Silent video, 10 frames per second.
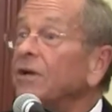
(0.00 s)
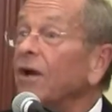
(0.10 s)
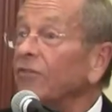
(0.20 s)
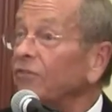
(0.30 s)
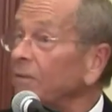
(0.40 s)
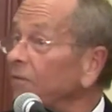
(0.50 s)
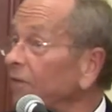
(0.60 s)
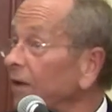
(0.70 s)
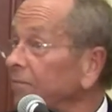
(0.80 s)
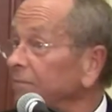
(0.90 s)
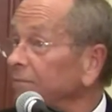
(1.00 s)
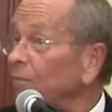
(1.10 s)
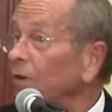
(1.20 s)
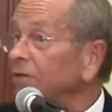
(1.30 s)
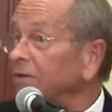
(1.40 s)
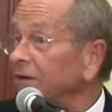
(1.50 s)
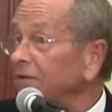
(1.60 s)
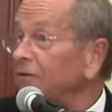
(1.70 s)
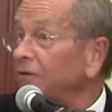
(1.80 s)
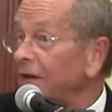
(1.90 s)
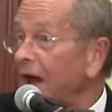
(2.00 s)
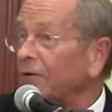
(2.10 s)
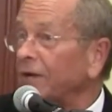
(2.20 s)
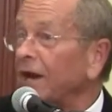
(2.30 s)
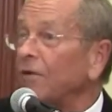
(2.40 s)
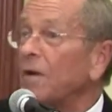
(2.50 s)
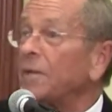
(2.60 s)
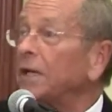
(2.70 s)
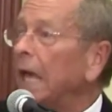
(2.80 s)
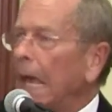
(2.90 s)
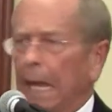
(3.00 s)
Because some of them want to continue not ordaining women,